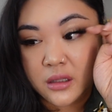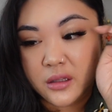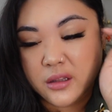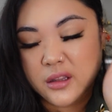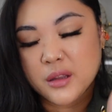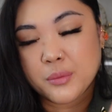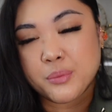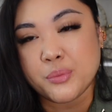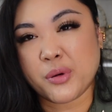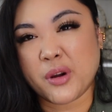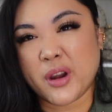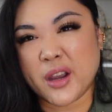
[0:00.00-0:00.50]

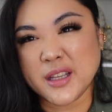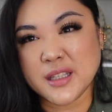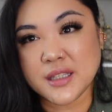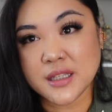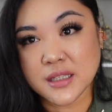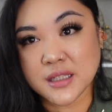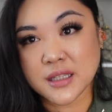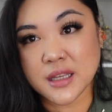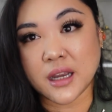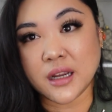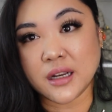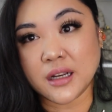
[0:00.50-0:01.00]
the price
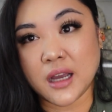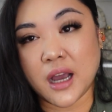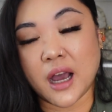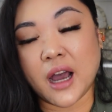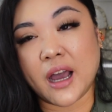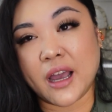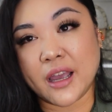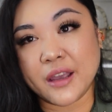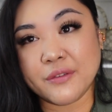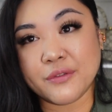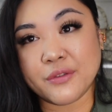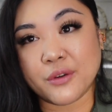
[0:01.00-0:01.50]
is kind of
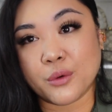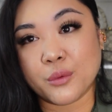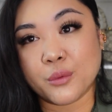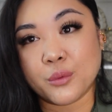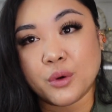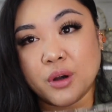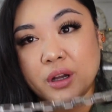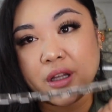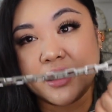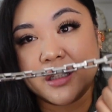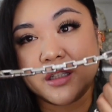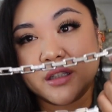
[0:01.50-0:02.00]
high for
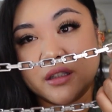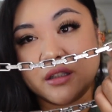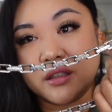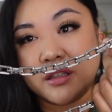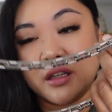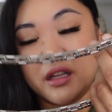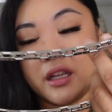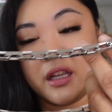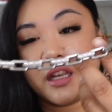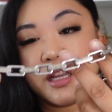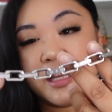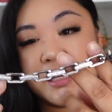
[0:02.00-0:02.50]
what
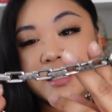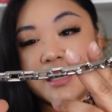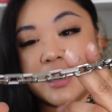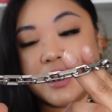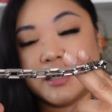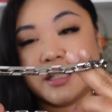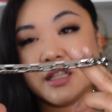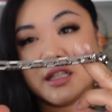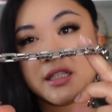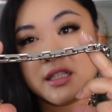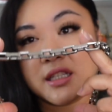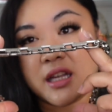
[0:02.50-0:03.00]
it is, because
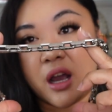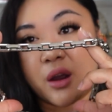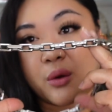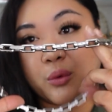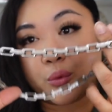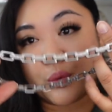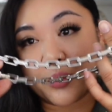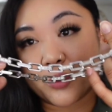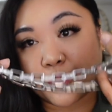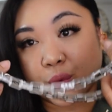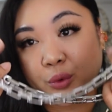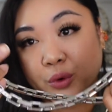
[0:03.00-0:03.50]
it's not
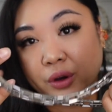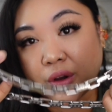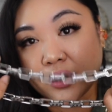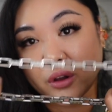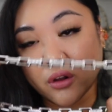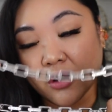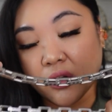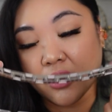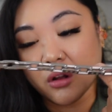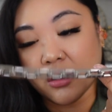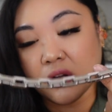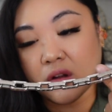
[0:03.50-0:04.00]

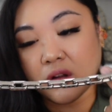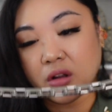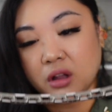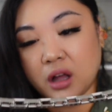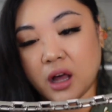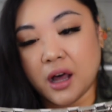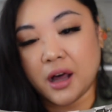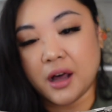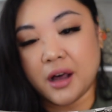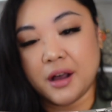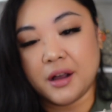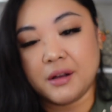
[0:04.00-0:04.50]
real
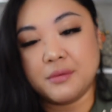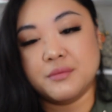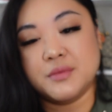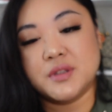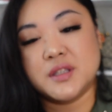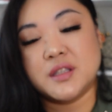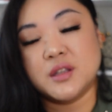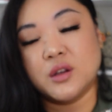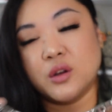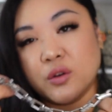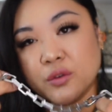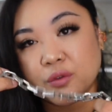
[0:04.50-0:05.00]

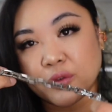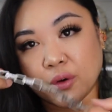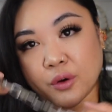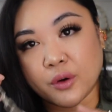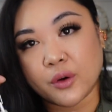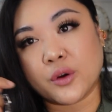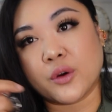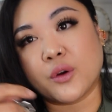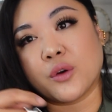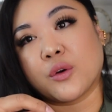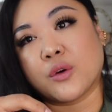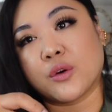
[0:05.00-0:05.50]

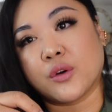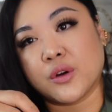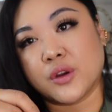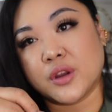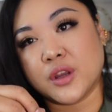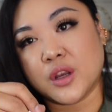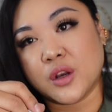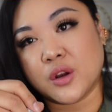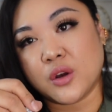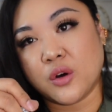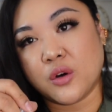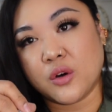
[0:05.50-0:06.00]
silver, or
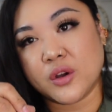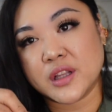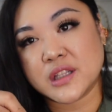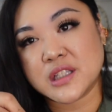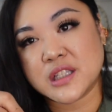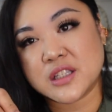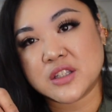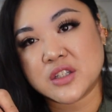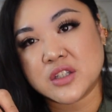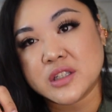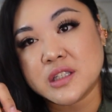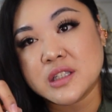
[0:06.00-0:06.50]
you know,
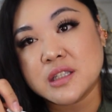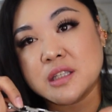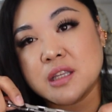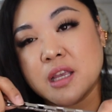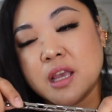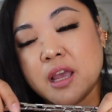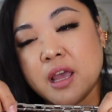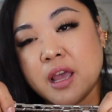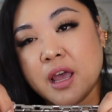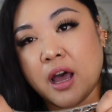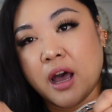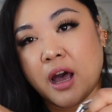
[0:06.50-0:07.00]
it's just
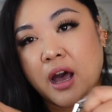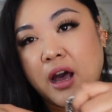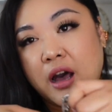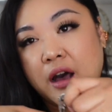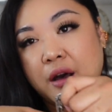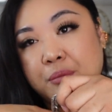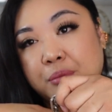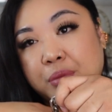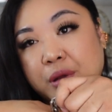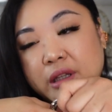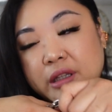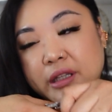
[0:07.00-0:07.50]

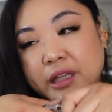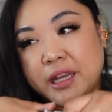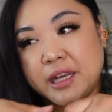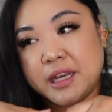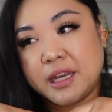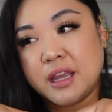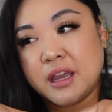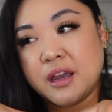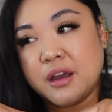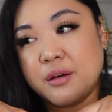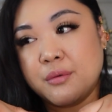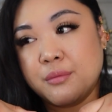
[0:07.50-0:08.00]

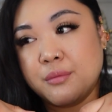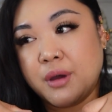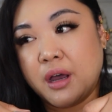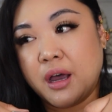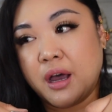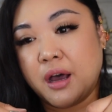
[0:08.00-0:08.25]
palladium.